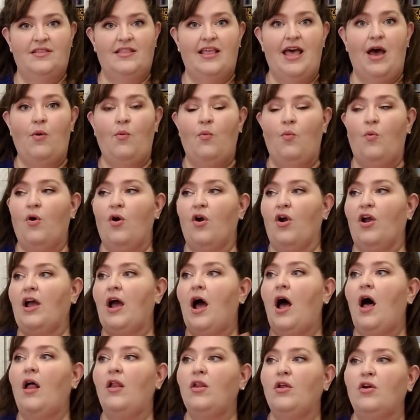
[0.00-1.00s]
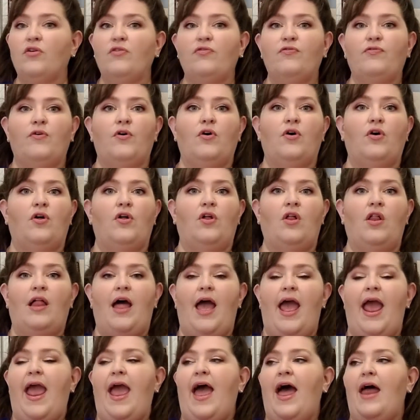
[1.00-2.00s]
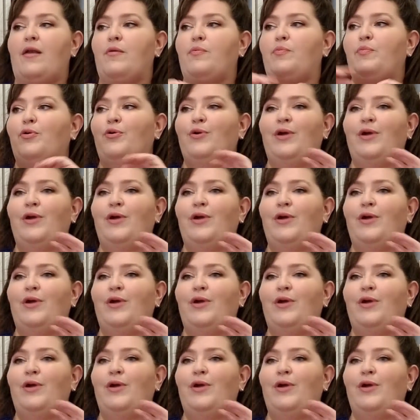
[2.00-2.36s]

that were colorful and